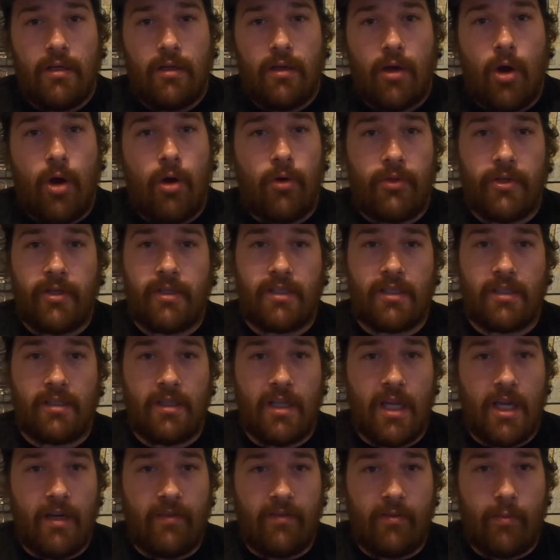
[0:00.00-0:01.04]
all this is
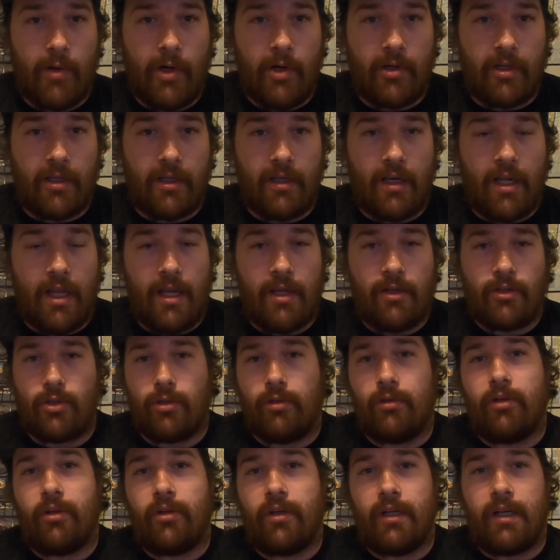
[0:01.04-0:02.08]
Native American land, so
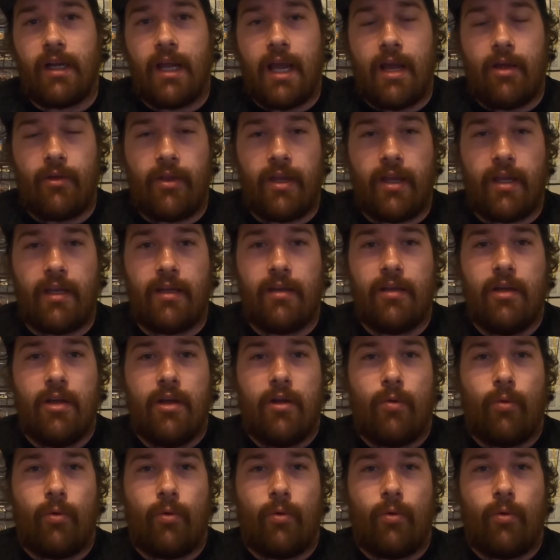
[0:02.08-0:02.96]
learning how they